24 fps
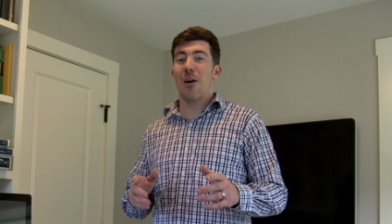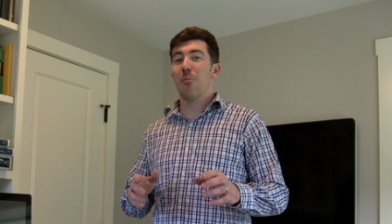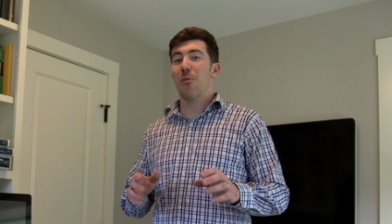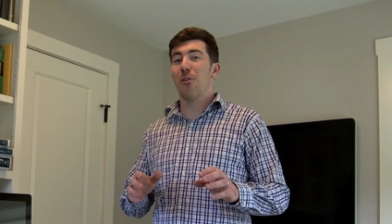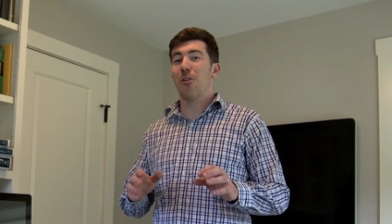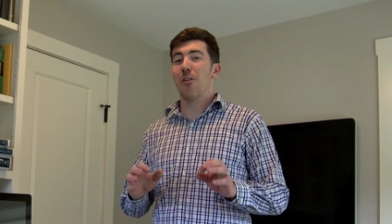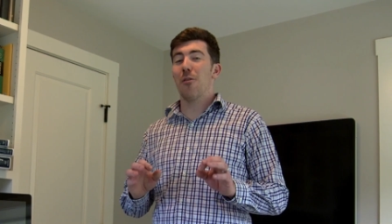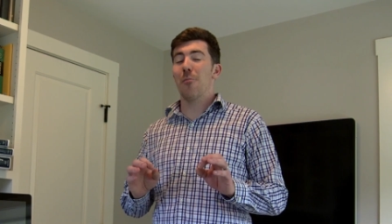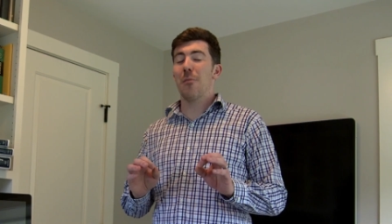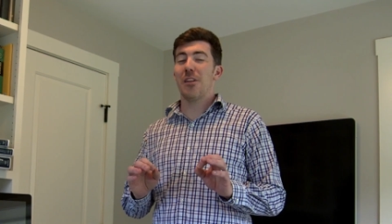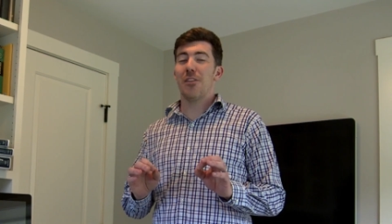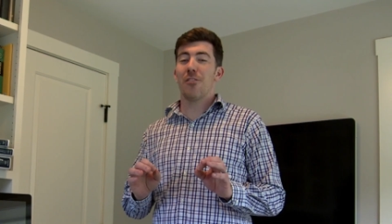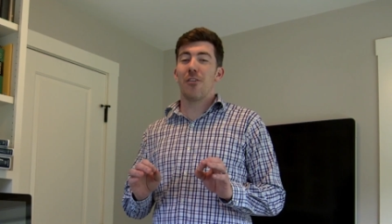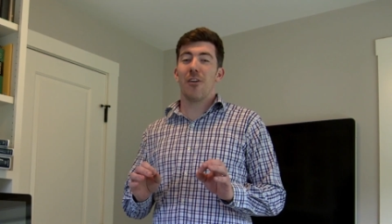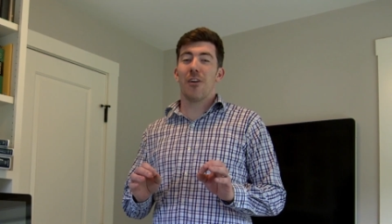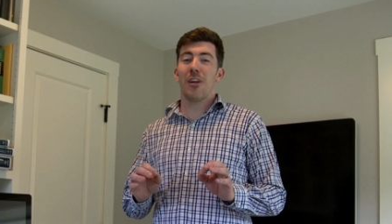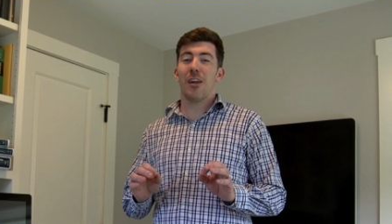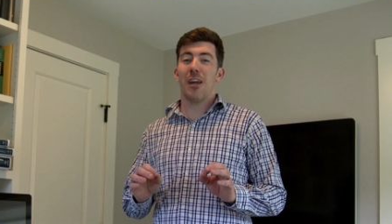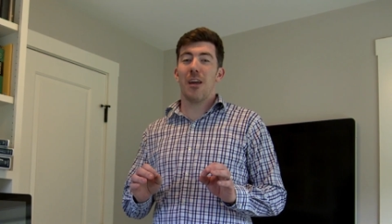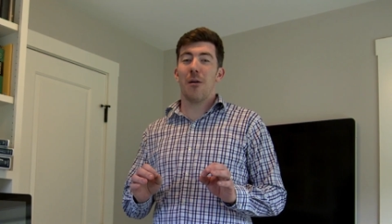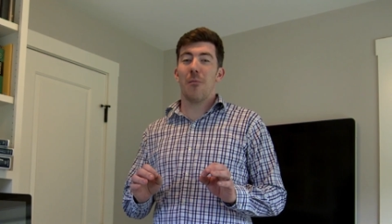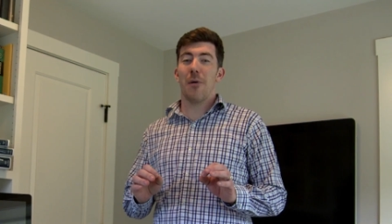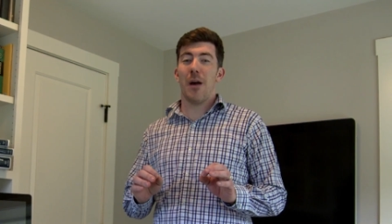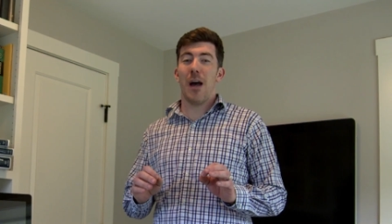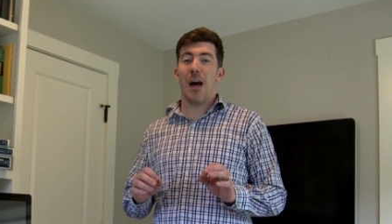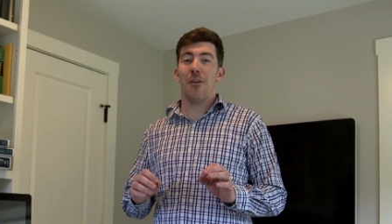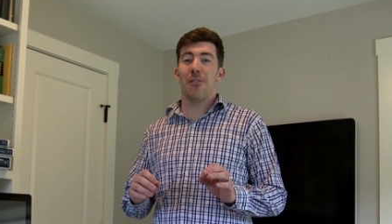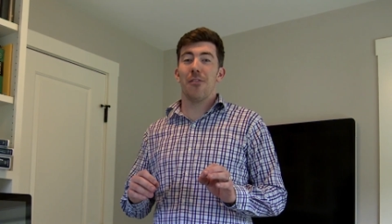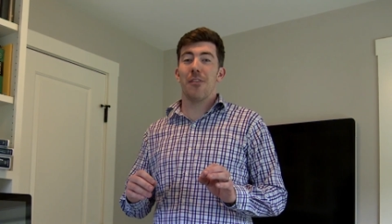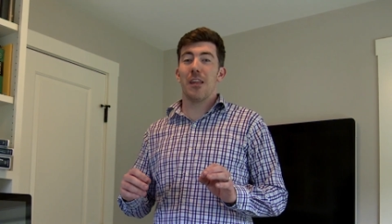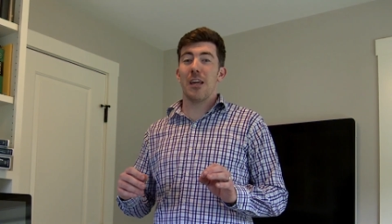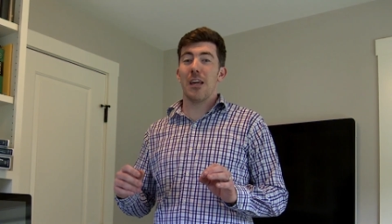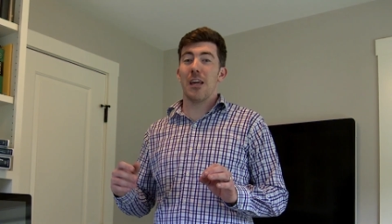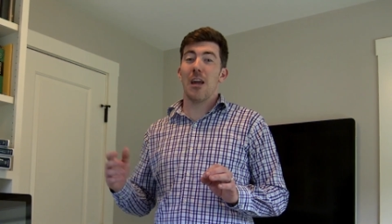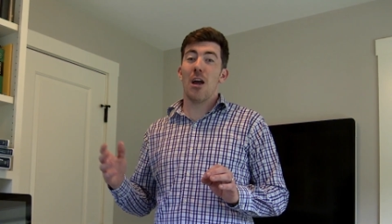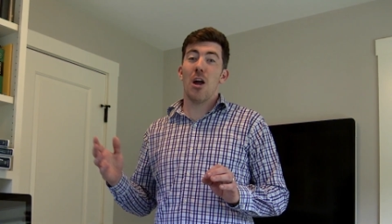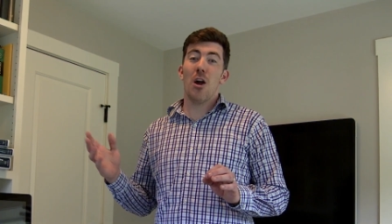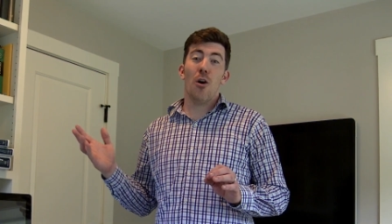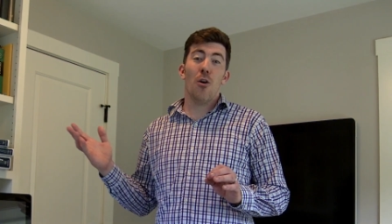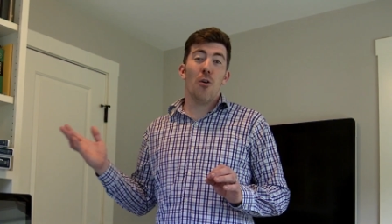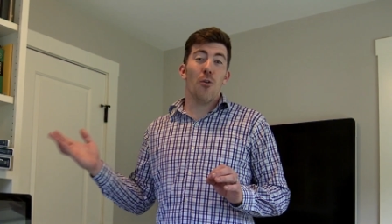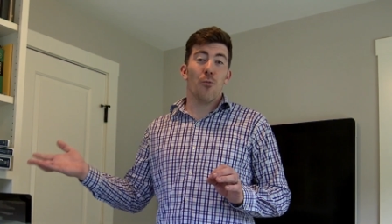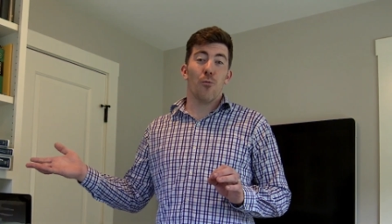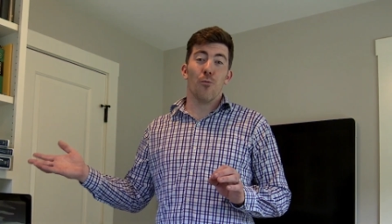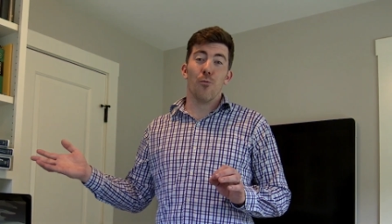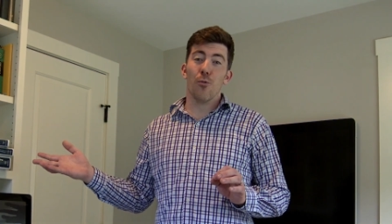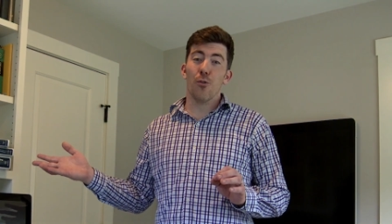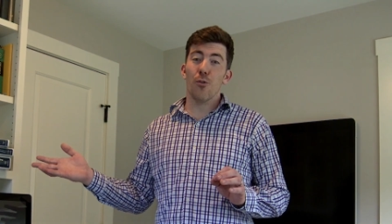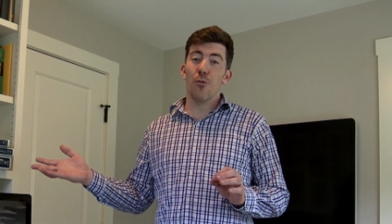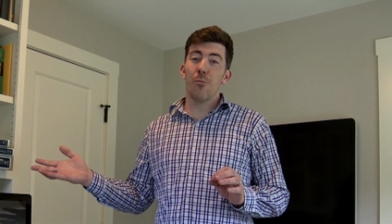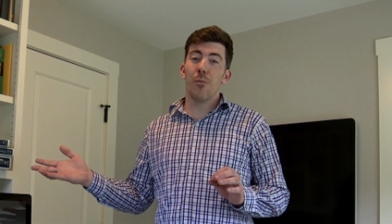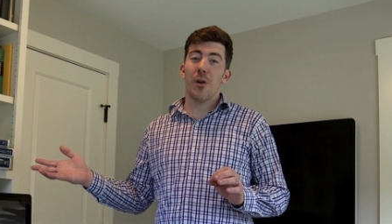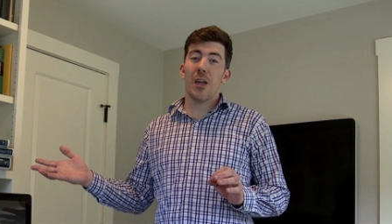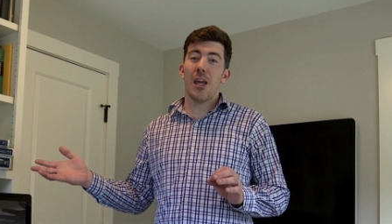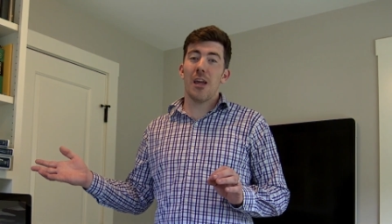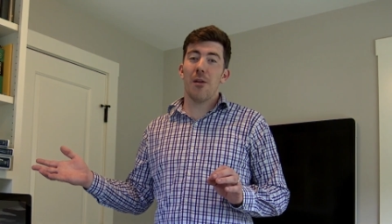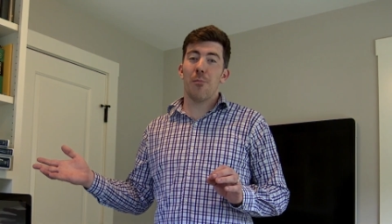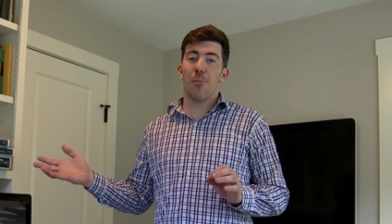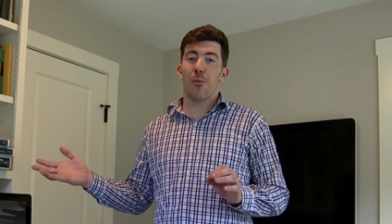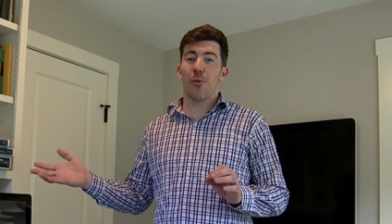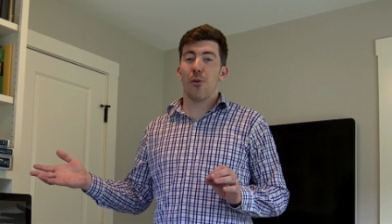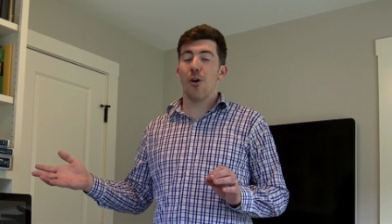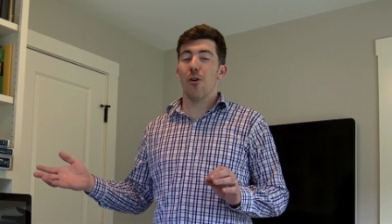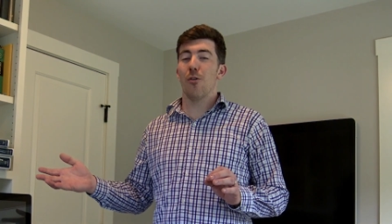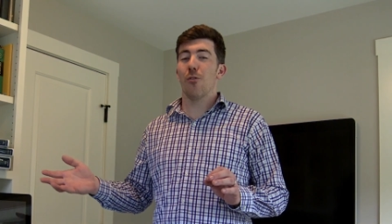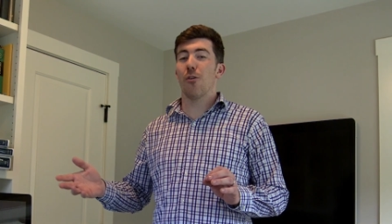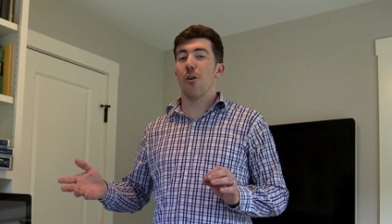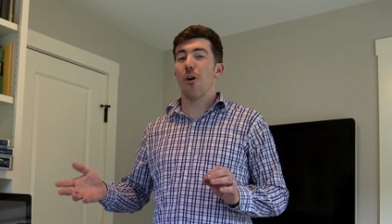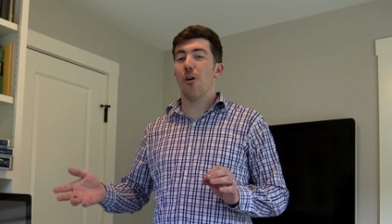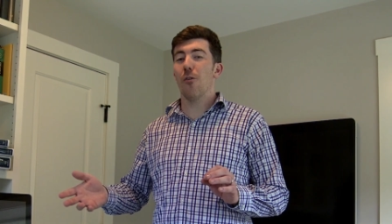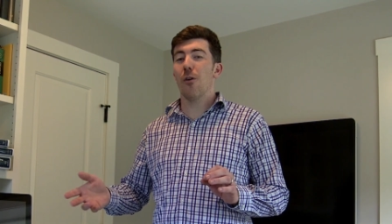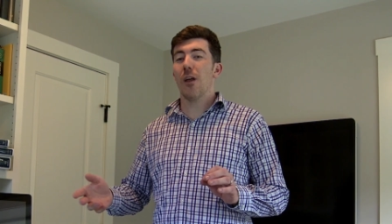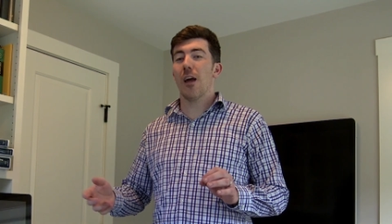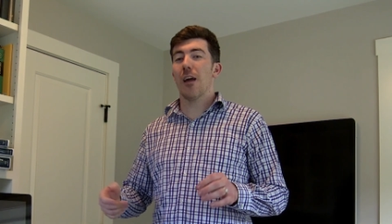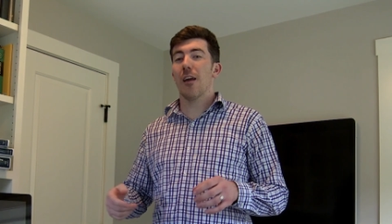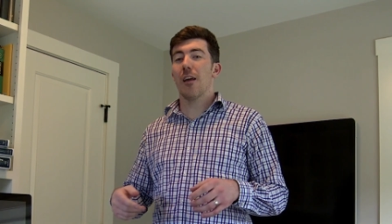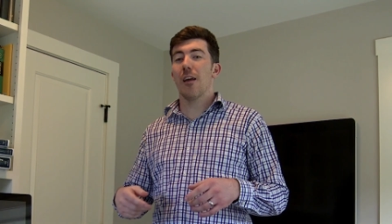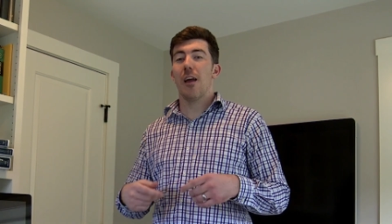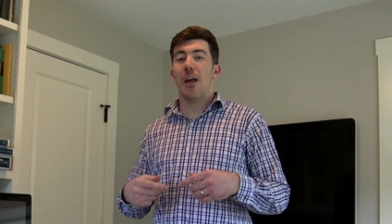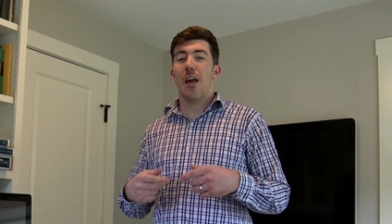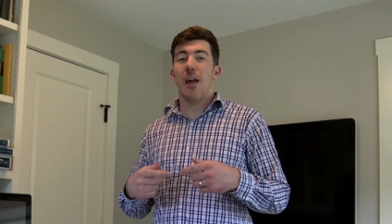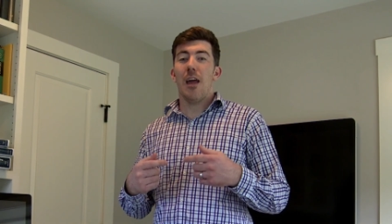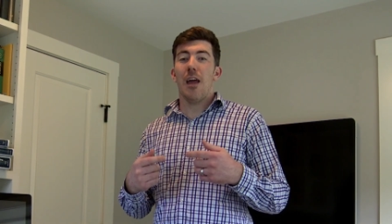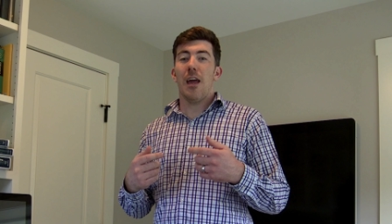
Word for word: I'm going to be talking about the RoomKit Pro codec